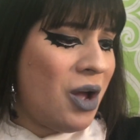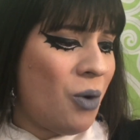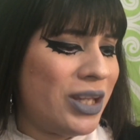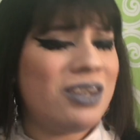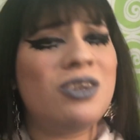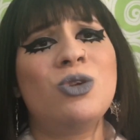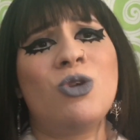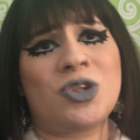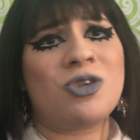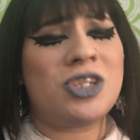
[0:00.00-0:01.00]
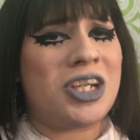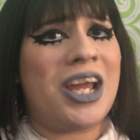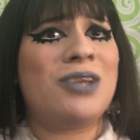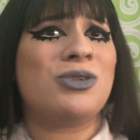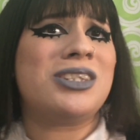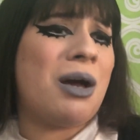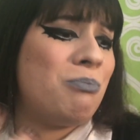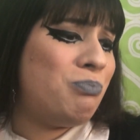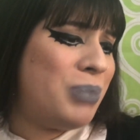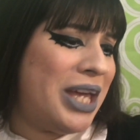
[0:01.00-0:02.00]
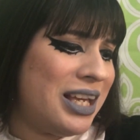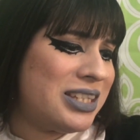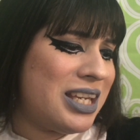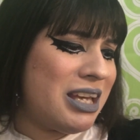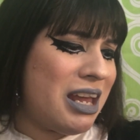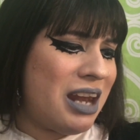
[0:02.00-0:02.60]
with neutral shades with some pinks in it,